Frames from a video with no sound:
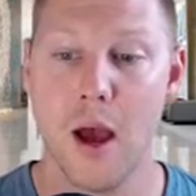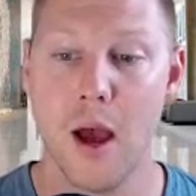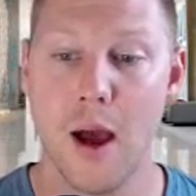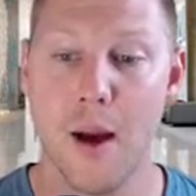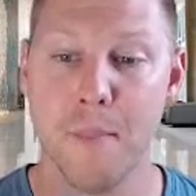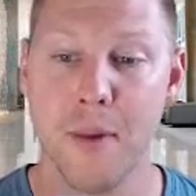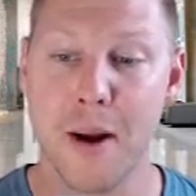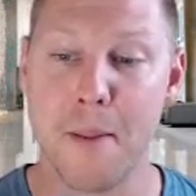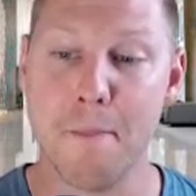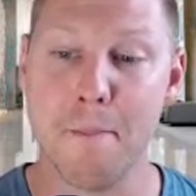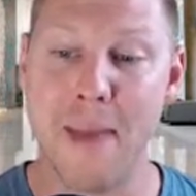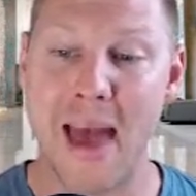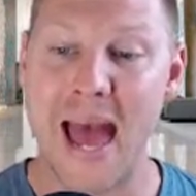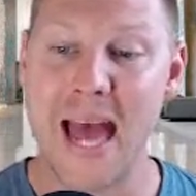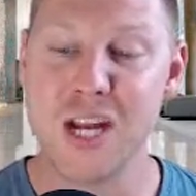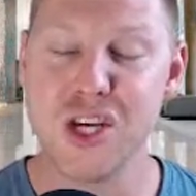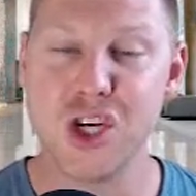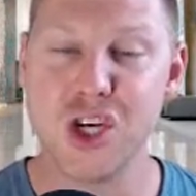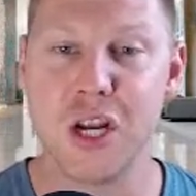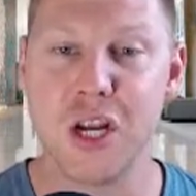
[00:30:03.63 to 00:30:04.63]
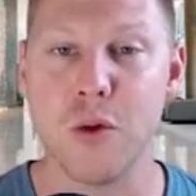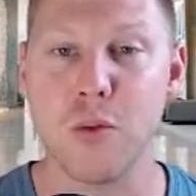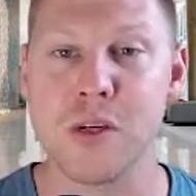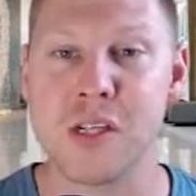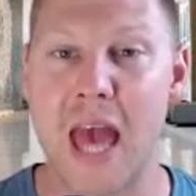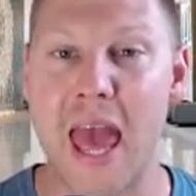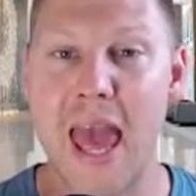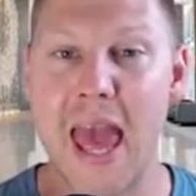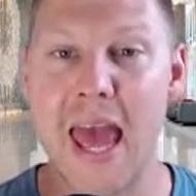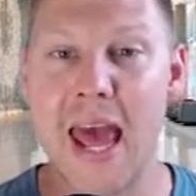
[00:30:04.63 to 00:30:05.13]
But imagine it was
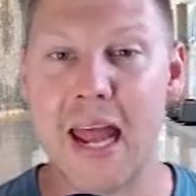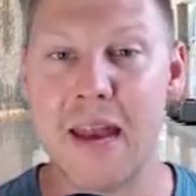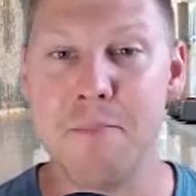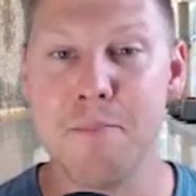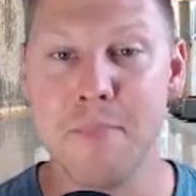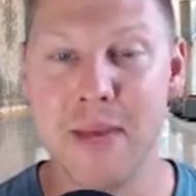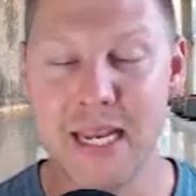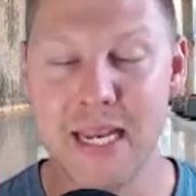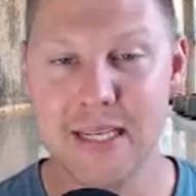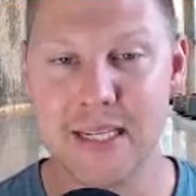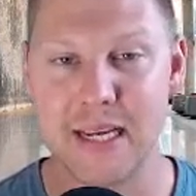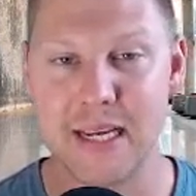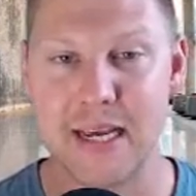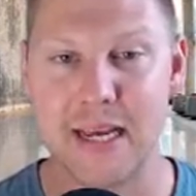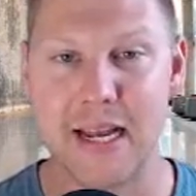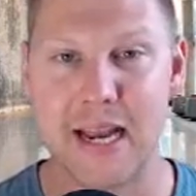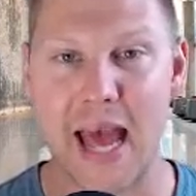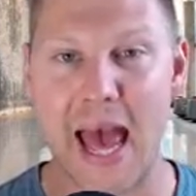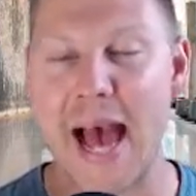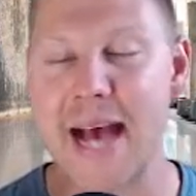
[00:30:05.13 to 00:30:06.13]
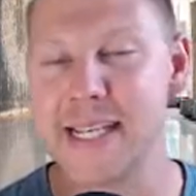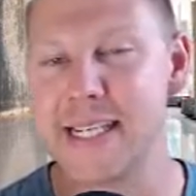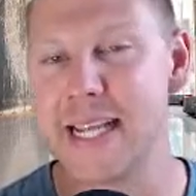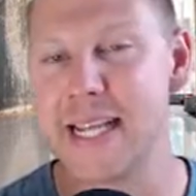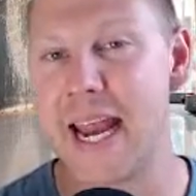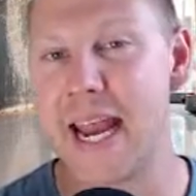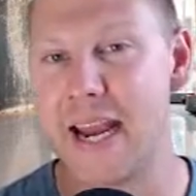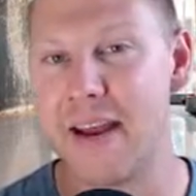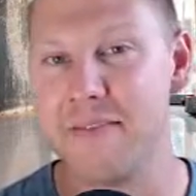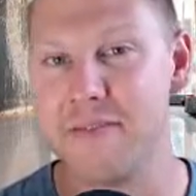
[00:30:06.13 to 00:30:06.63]
minted as an
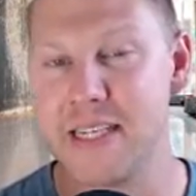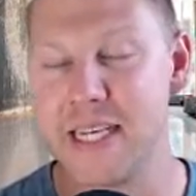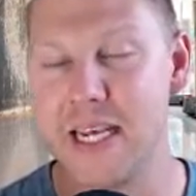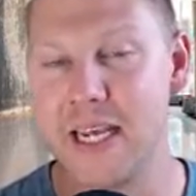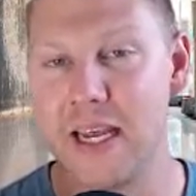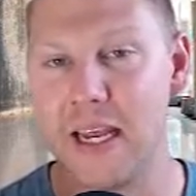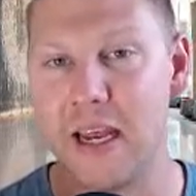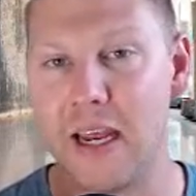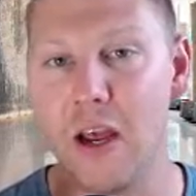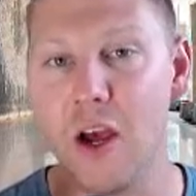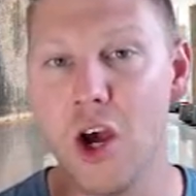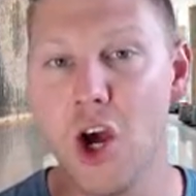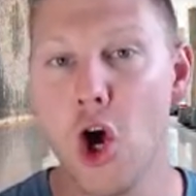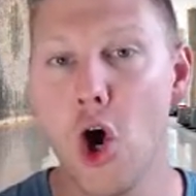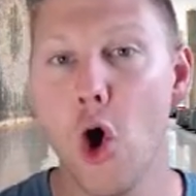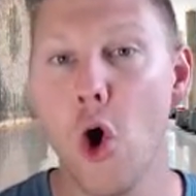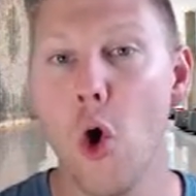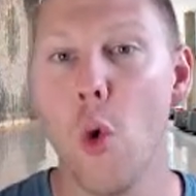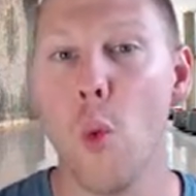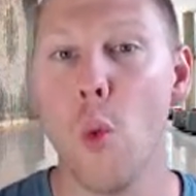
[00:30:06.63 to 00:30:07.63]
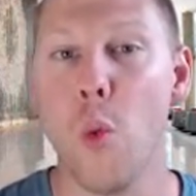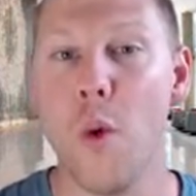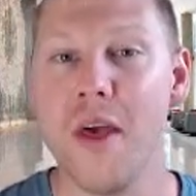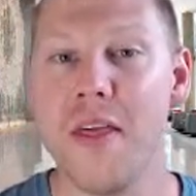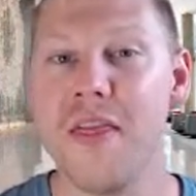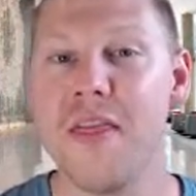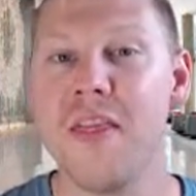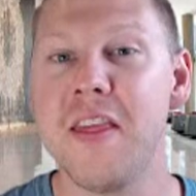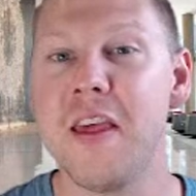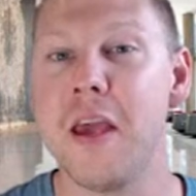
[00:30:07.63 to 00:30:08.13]
NFT
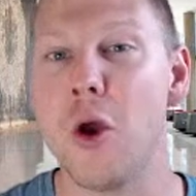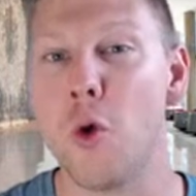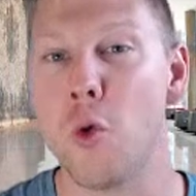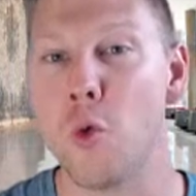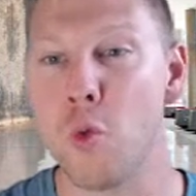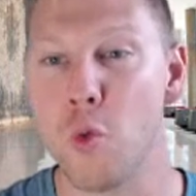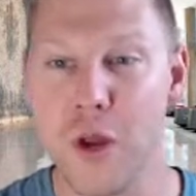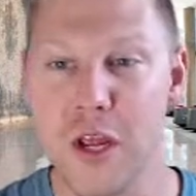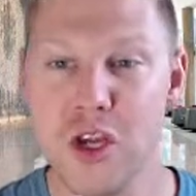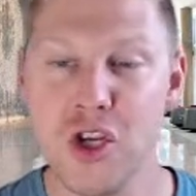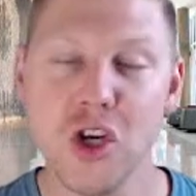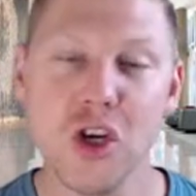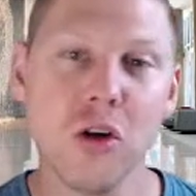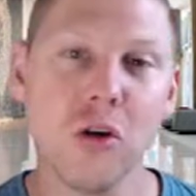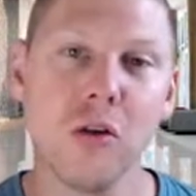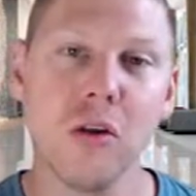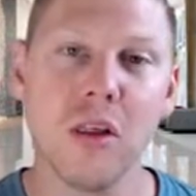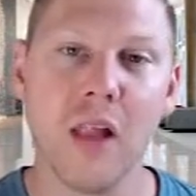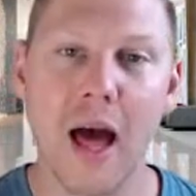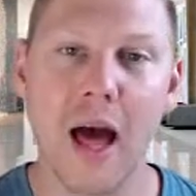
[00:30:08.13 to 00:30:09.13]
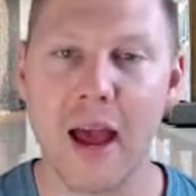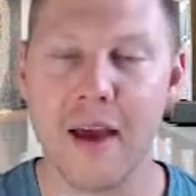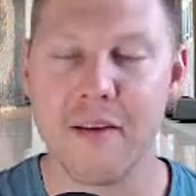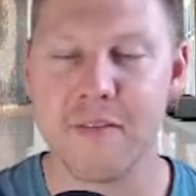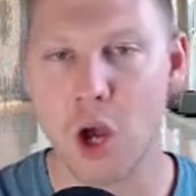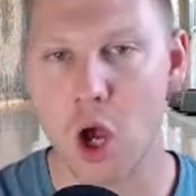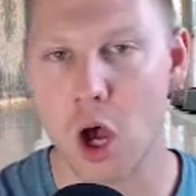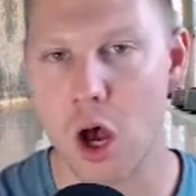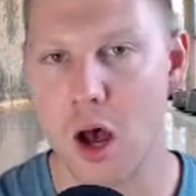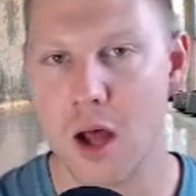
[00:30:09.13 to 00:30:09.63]
with the original live
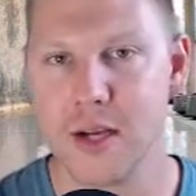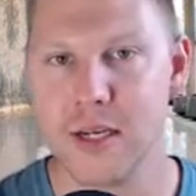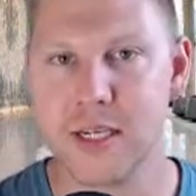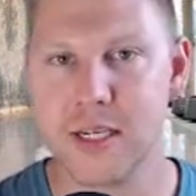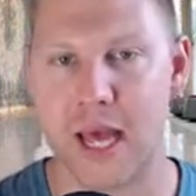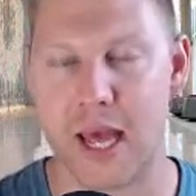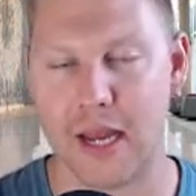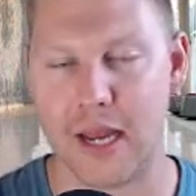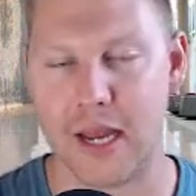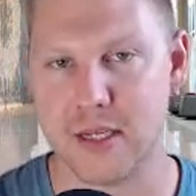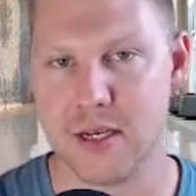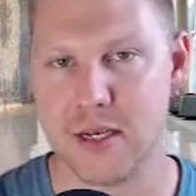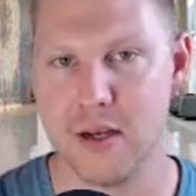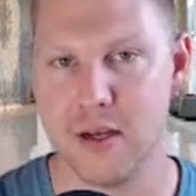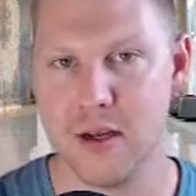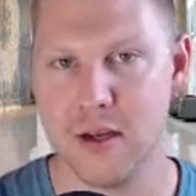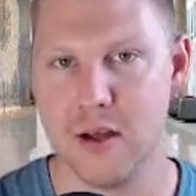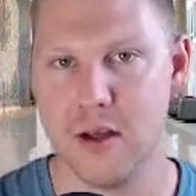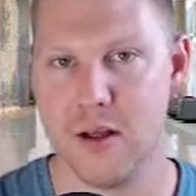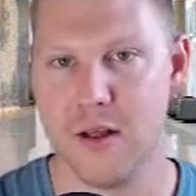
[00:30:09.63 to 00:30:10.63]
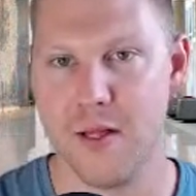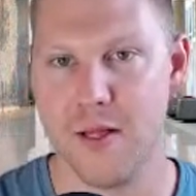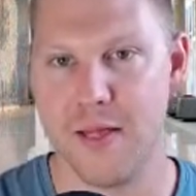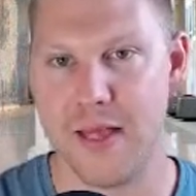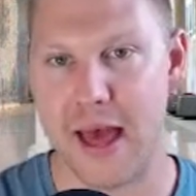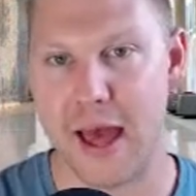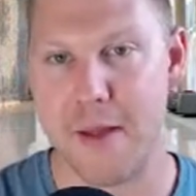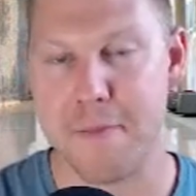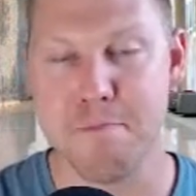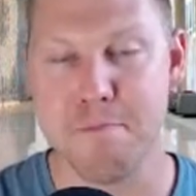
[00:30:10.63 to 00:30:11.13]
content
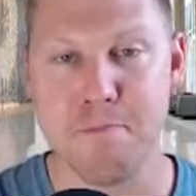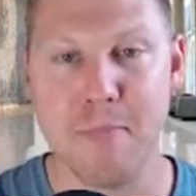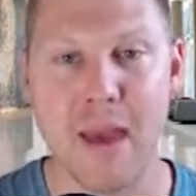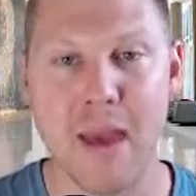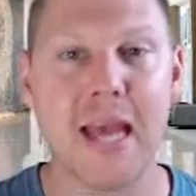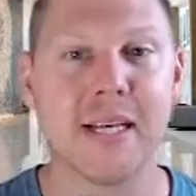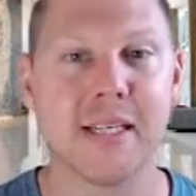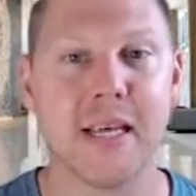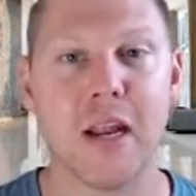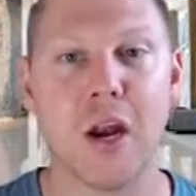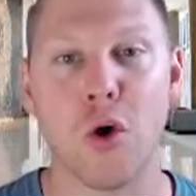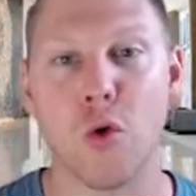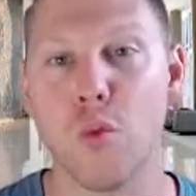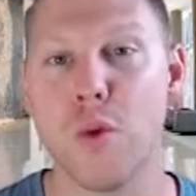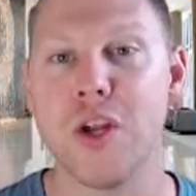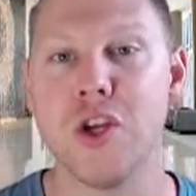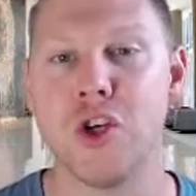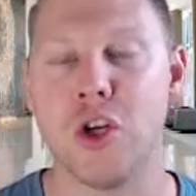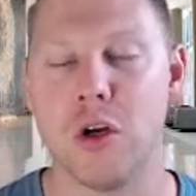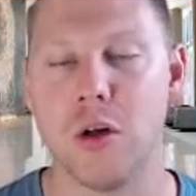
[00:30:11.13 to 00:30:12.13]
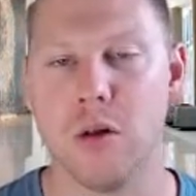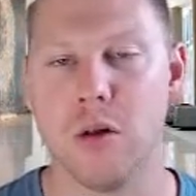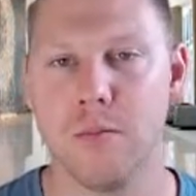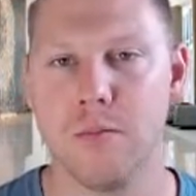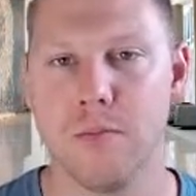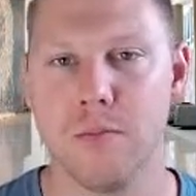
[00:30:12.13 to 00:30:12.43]
that makes it original.